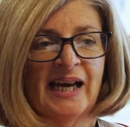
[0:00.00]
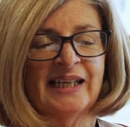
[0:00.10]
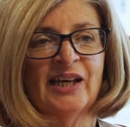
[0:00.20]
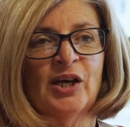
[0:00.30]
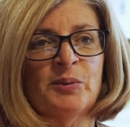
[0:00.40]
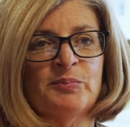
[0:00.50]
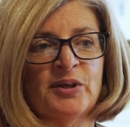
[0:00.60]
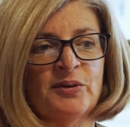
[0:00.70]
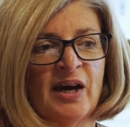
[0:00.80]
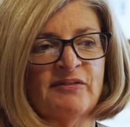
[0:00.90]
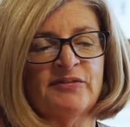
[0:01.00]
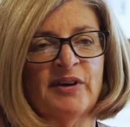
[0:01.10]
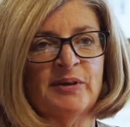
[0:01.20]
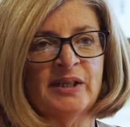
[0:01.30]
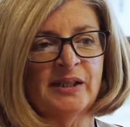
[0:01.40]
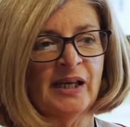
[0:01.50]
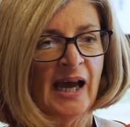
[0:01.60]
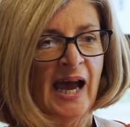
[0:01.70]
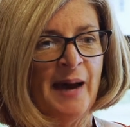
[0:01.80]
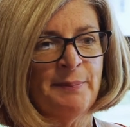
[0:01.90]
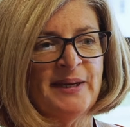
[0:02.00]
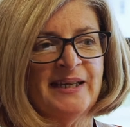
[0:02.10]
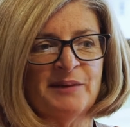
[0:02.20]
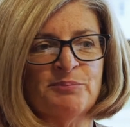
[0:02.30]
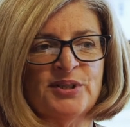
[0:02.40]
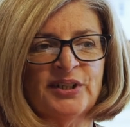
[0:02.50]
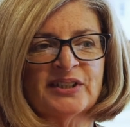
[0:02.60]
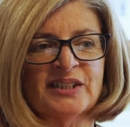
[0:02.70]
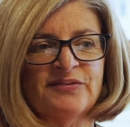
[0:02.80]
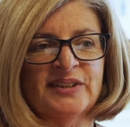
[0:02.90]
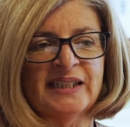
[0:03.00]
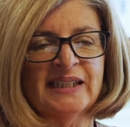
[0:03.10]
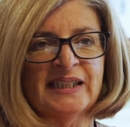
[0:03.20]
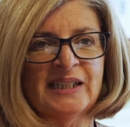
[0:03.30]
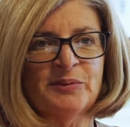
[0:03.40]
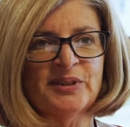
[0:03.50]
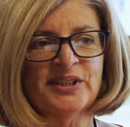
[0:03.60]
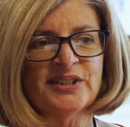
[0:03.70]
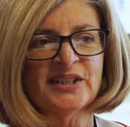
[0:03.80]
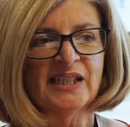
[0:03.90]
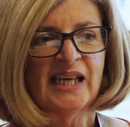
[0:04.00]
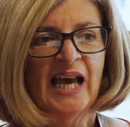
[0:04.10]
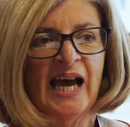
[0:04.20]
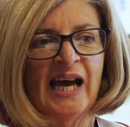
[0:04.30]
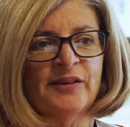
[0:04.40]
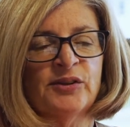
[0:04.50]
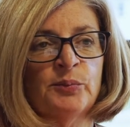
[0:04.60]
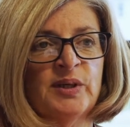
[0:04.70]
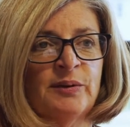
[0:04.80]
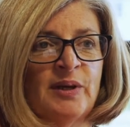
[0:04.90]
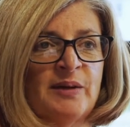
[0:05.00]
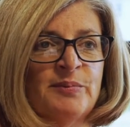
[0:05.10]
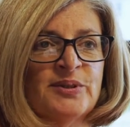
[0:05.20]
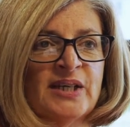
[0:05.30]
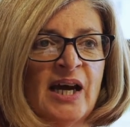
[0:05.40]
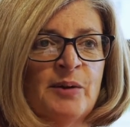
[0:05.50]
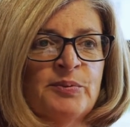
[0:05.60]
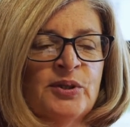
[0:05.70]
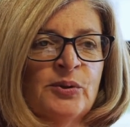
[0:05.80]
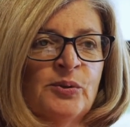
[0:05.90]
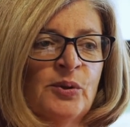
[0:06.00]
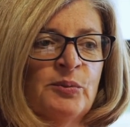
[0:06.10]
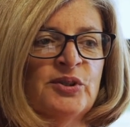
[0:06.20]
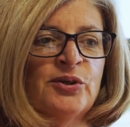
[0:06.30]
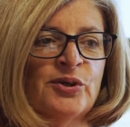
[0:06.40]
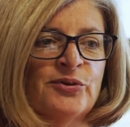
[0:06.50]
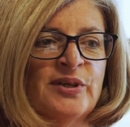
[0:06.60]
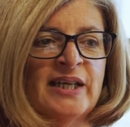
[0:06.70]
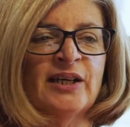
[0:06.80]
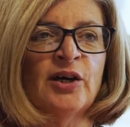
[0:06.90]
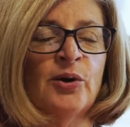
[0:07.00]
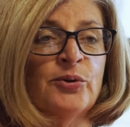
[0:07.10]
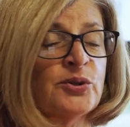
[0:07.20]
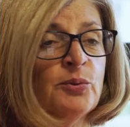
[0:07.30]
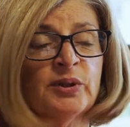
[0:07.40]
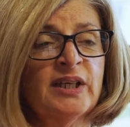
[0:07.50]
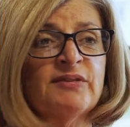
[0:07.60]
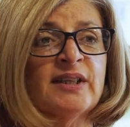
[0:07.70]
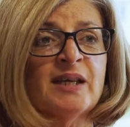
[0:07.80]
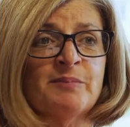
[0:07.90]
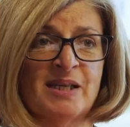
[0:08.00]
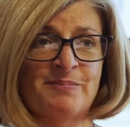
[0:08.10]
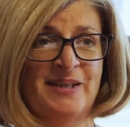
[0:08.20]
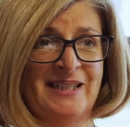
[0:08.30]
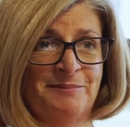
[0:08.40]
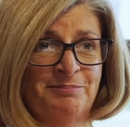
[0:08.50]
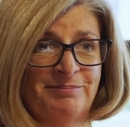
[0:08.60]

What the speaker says: and I hope that you have a very happy and productive year here with us and that we are able to help you with your career goals, whatever they may be.